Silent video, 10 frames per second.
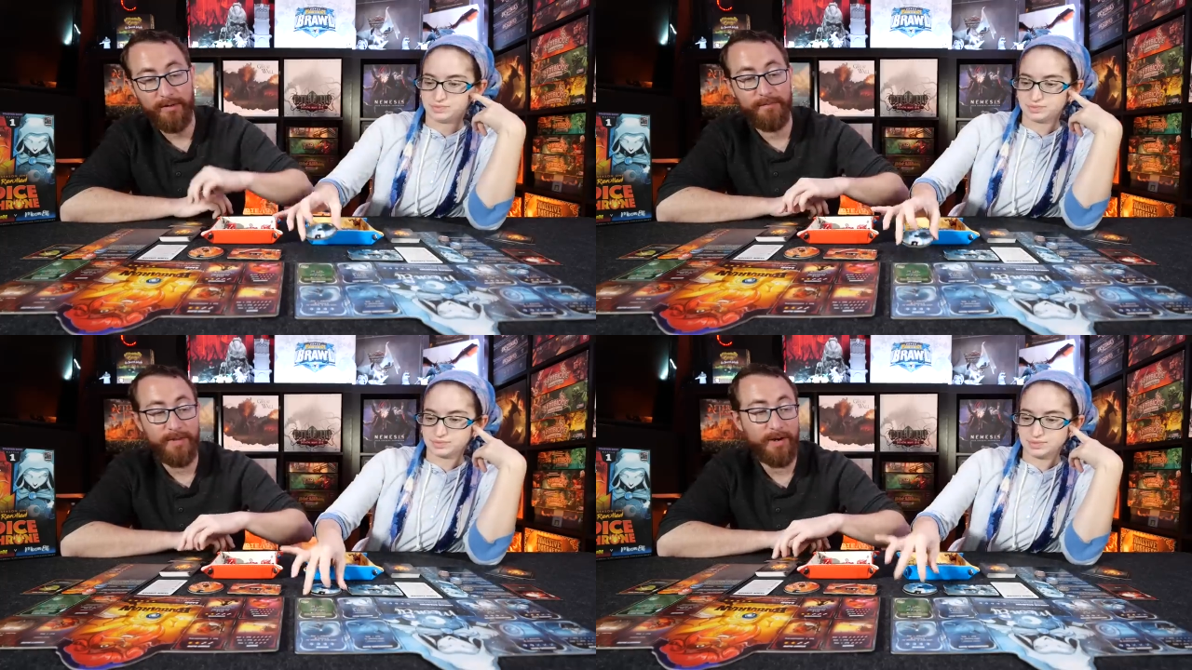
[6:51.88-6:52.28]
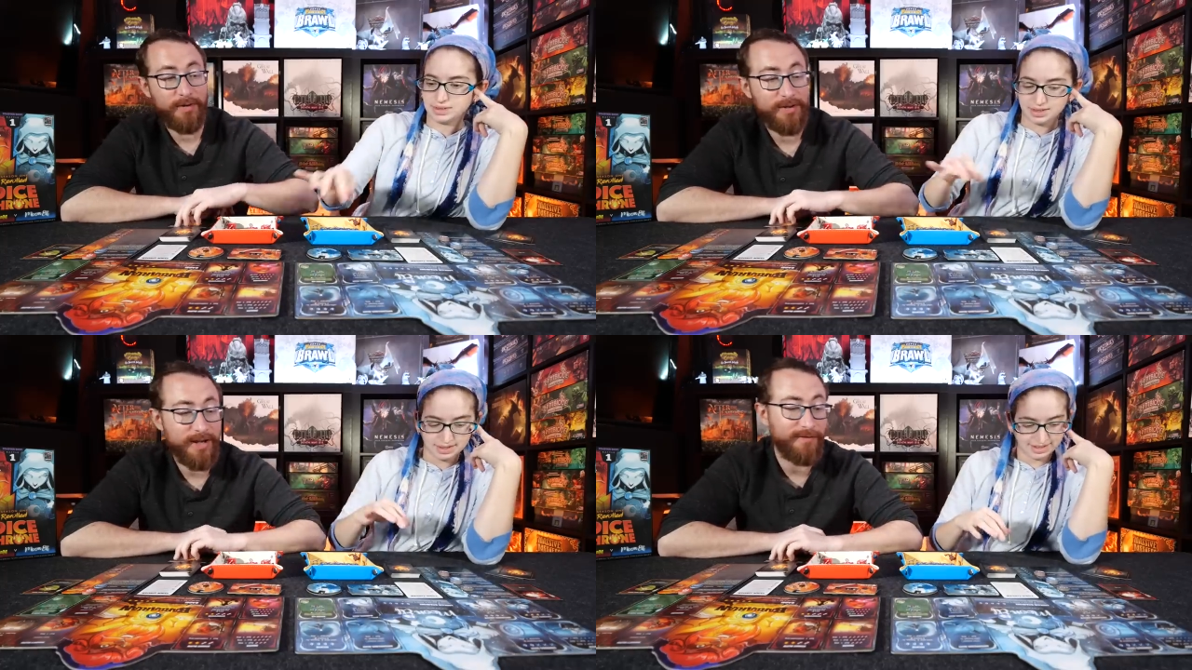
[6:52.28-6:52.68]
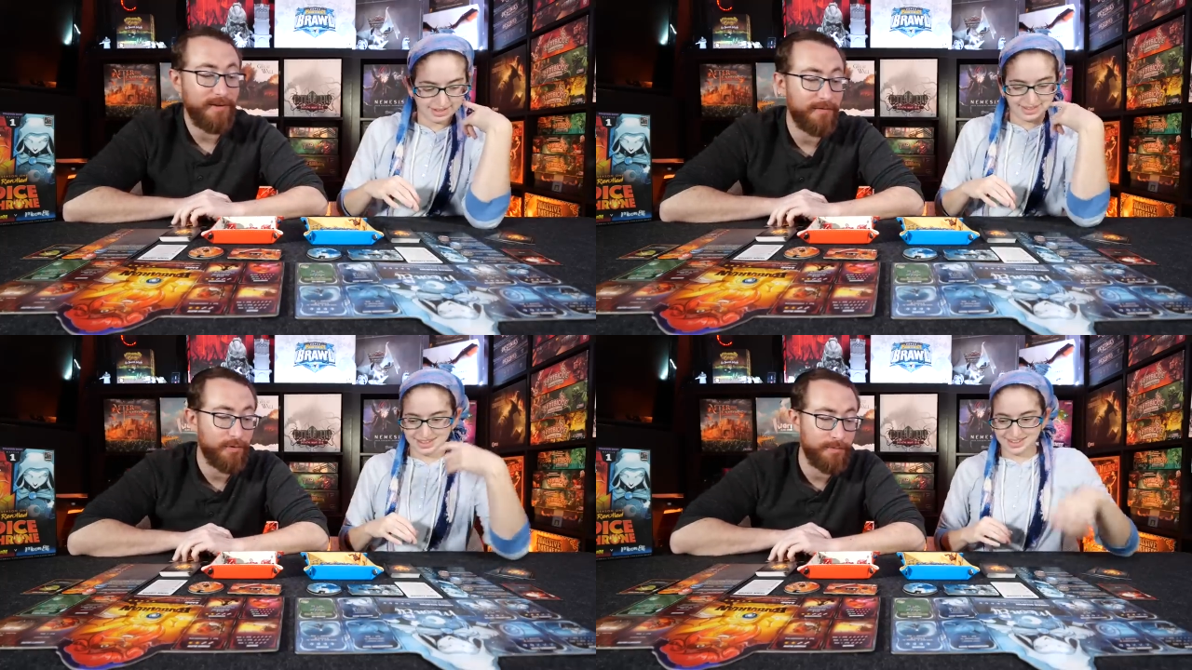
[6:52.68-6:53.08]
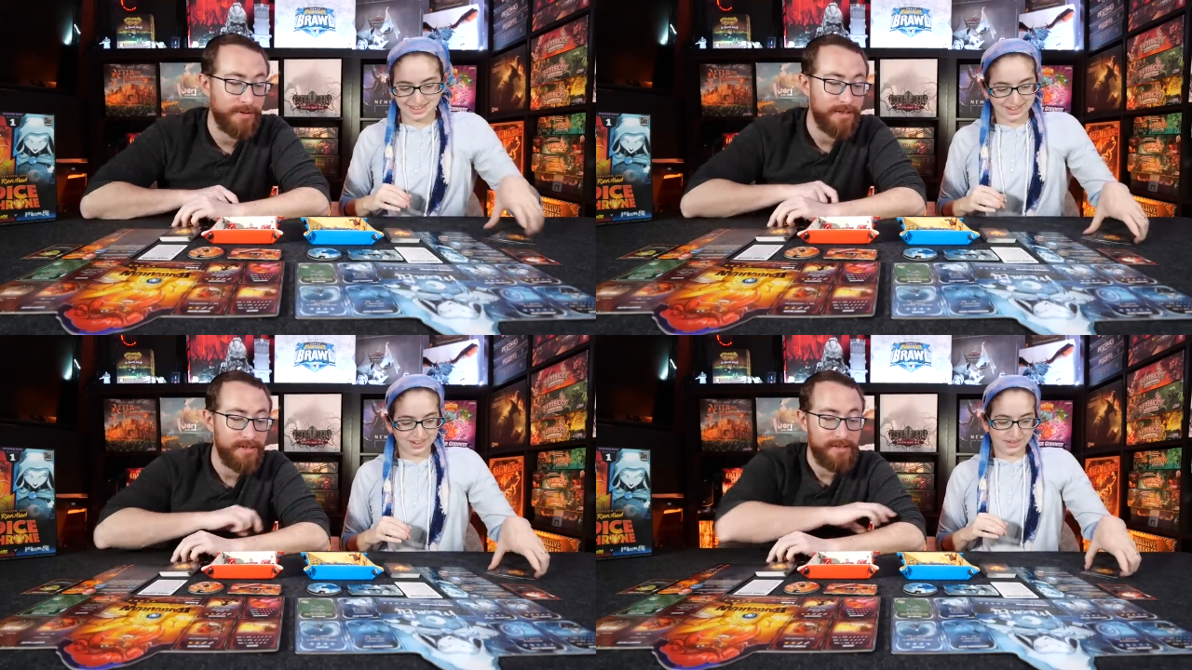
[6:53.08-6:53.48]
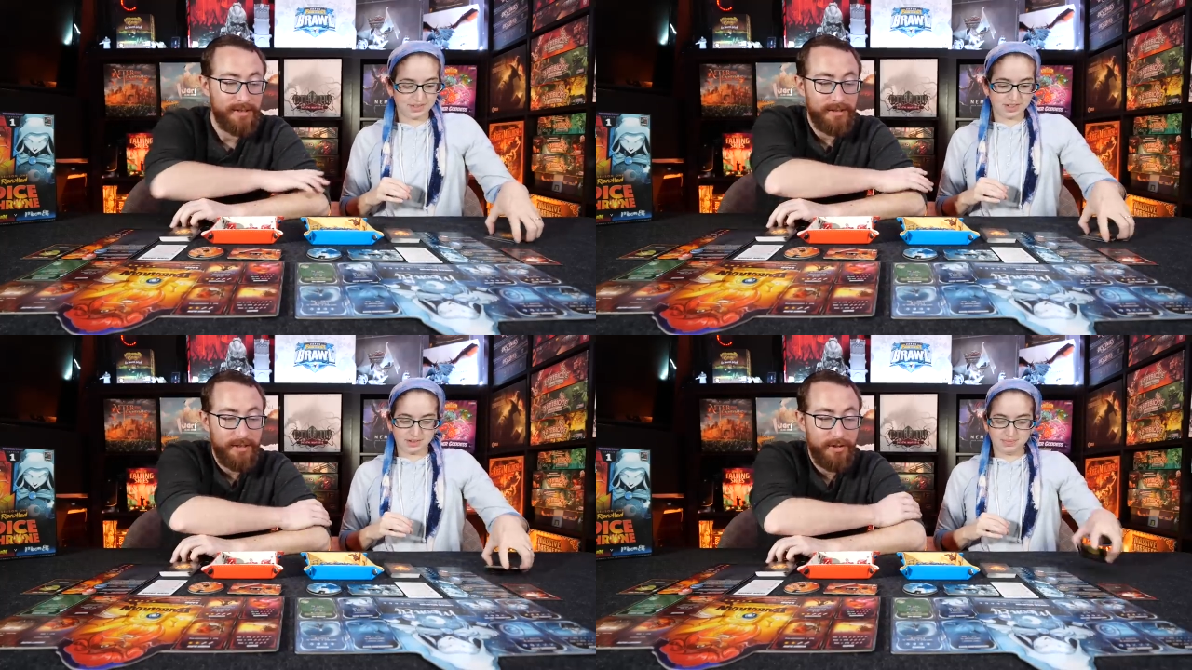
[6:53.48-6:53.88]
Speaker 1: are. They are definitely firm. Okay,
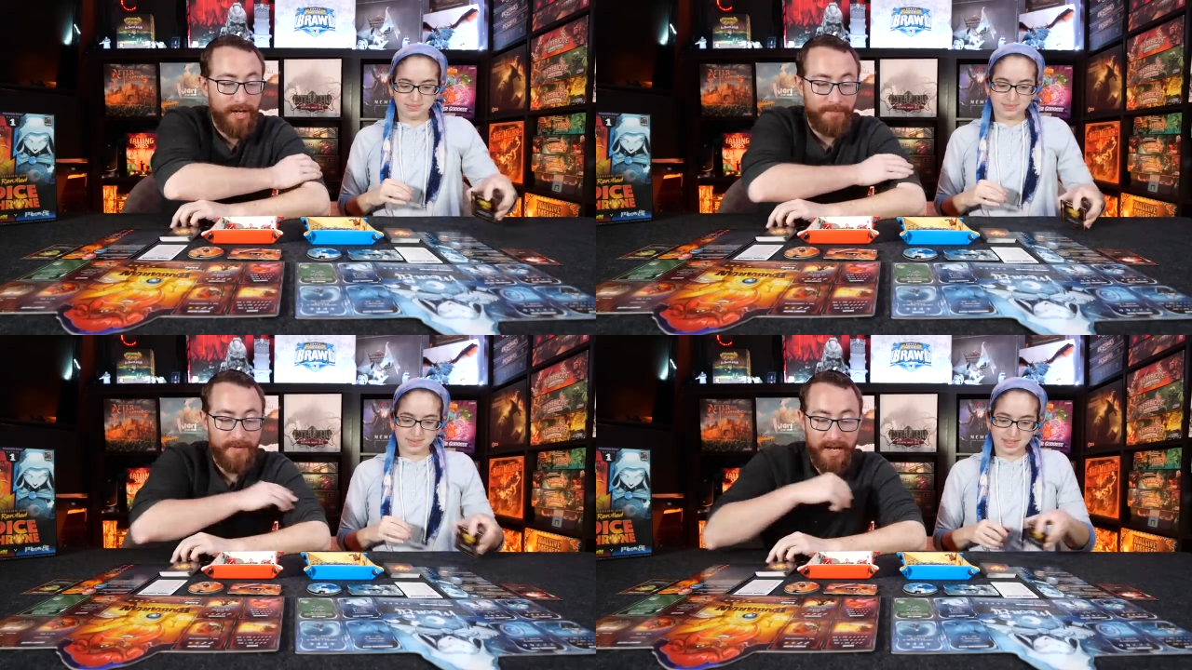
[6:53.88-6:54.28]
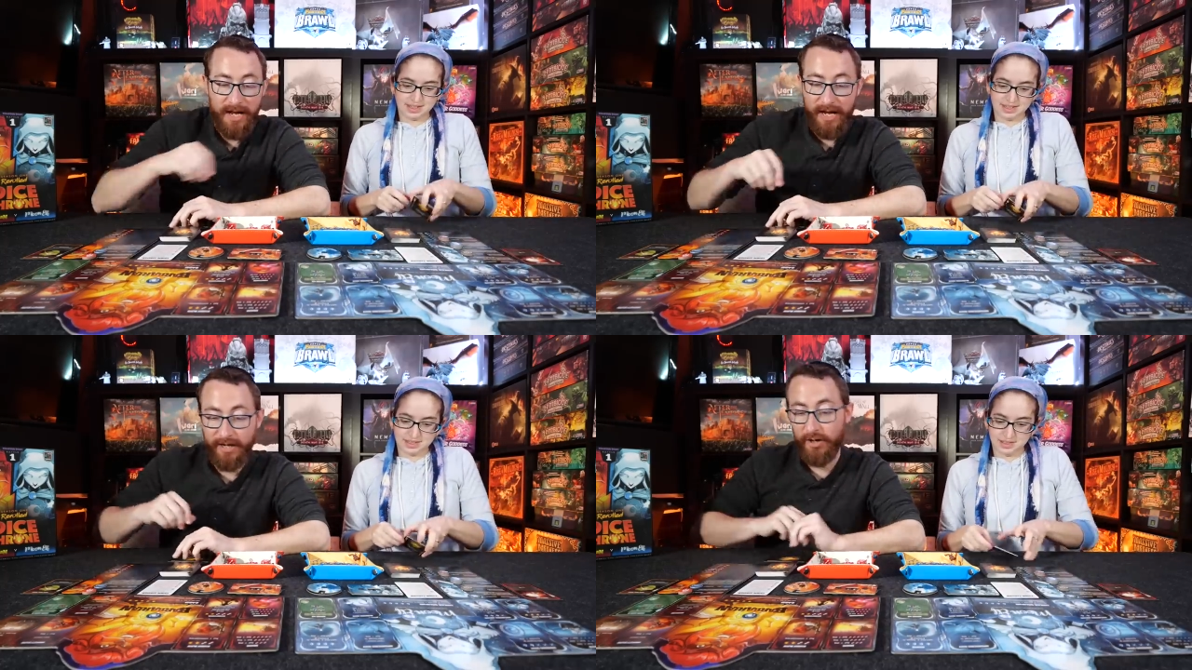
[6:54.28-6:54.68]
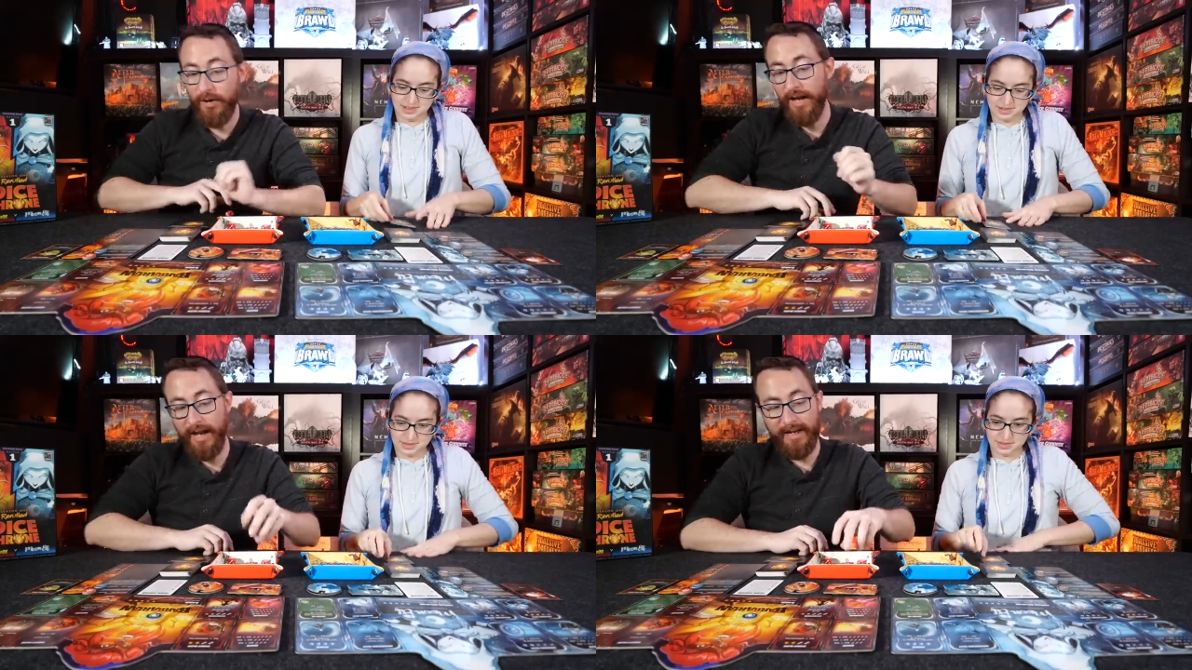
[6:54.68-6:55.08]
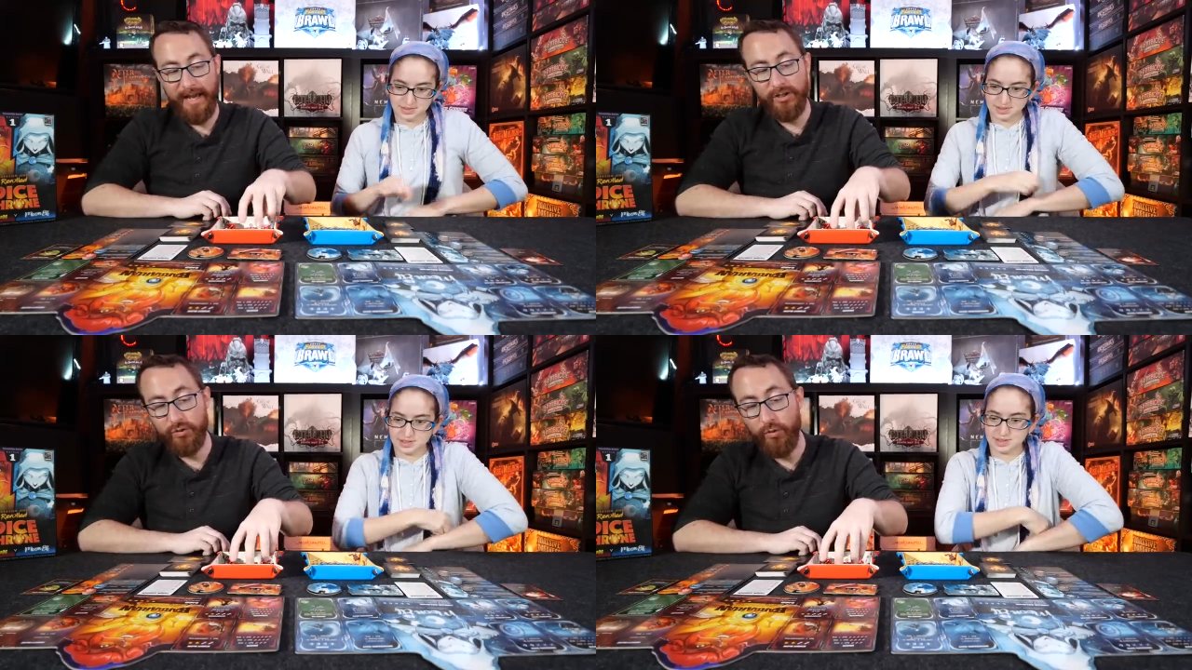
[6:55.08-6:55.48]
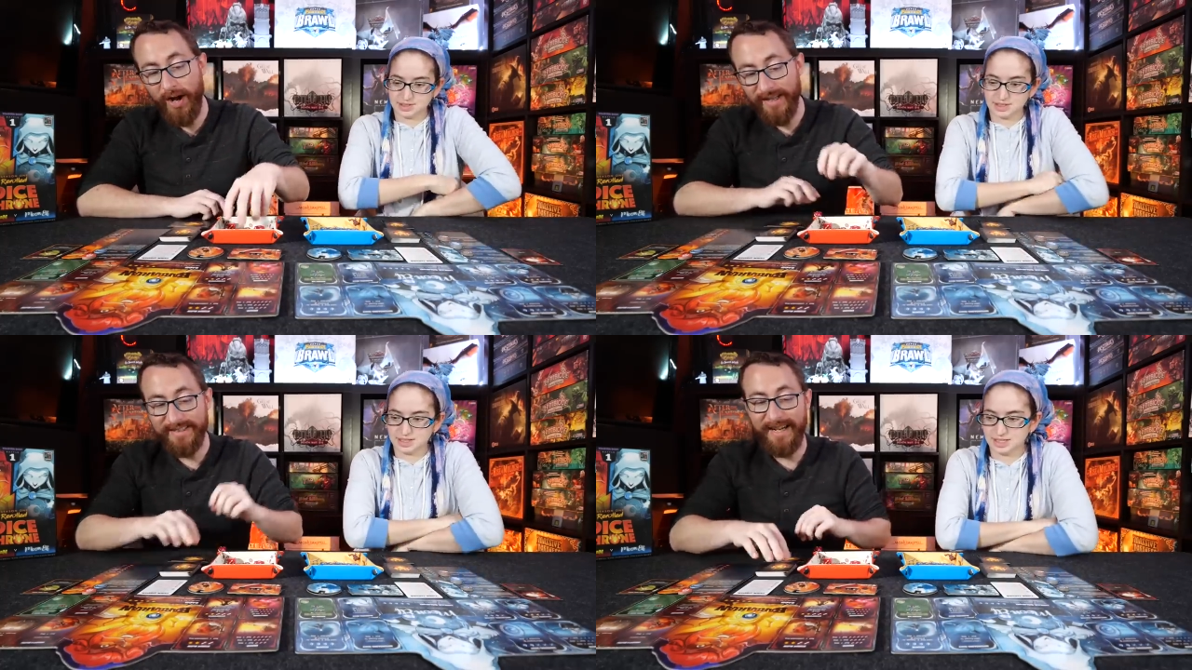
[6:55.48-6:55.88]
your turn. Okay, I'm gonna go ahead and
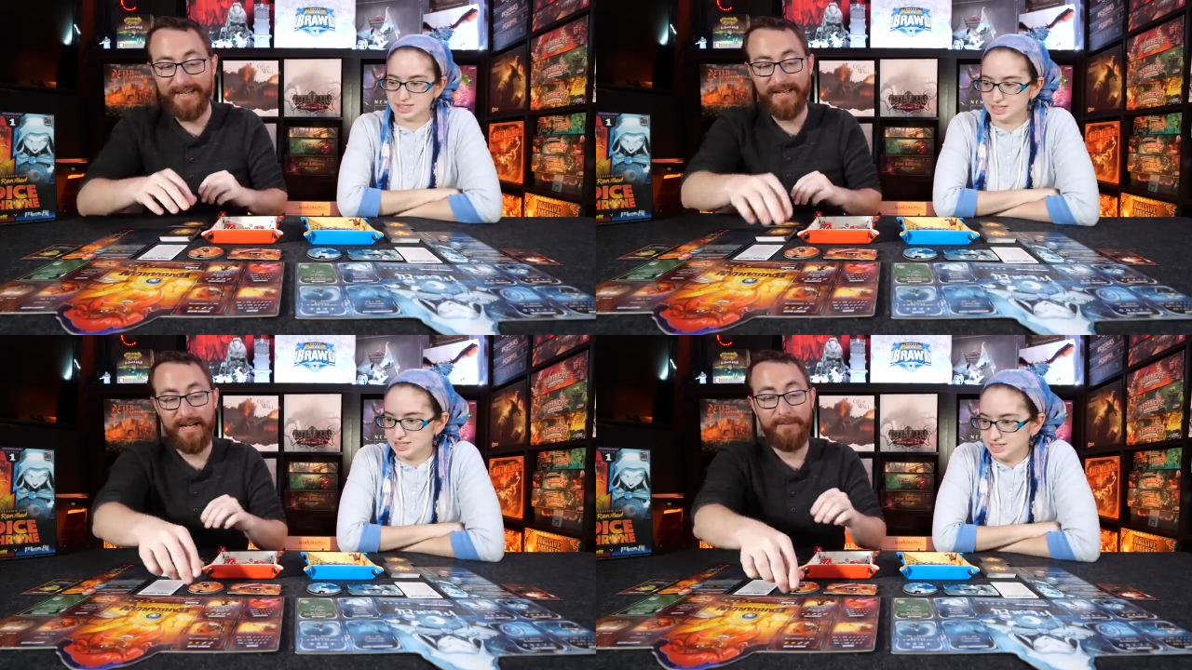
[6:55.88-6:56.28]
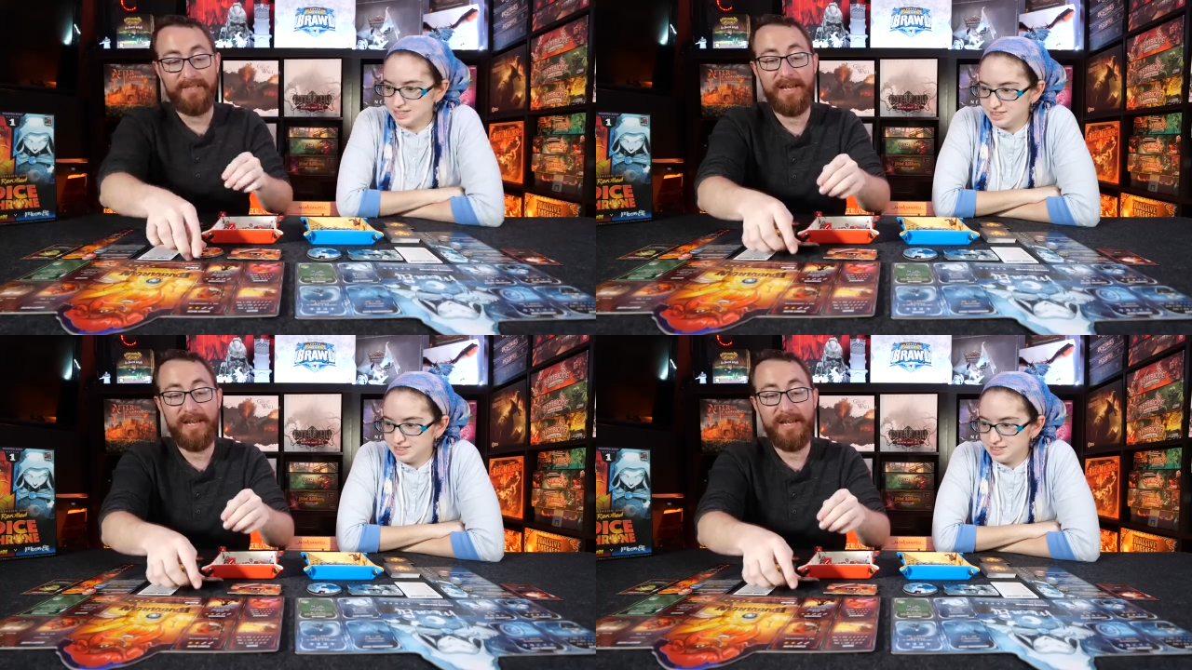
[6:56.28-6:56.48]
try a second time.